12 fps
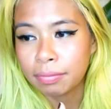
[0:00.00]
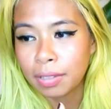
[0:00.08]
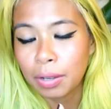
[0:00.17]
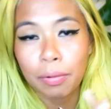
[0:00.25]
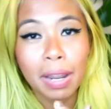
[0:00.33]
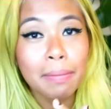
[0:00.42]

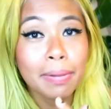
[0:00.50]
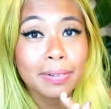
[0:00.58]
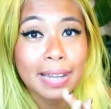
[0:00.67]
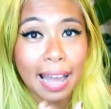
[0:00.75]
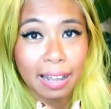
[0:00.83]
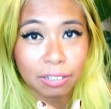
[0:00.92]

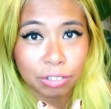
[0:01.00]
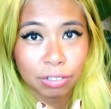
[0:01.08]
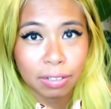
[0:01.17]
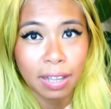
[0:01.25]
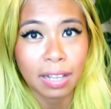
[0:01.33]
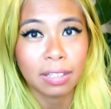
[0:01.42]
Rainbow
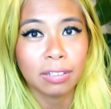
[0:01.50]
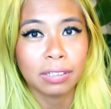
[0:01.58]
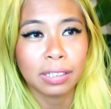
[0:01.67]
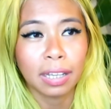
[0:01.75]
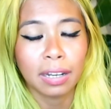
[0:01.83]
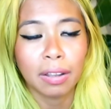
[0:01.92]
Dash, and you
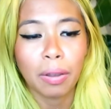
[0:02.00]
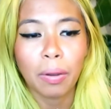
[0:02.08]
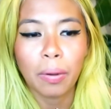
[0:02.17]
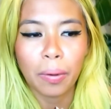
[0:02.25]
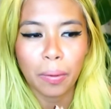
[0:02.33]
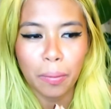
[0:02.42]
said,
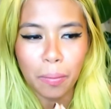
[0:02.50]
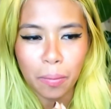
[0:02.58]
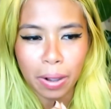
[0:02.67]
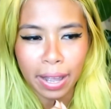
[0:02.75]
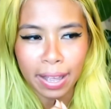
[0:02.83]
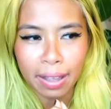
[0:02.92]
oh
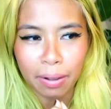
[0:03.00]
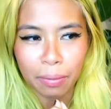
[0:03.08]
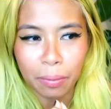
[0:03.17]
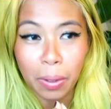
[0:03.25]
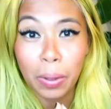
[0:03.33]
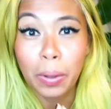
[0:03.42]
wow,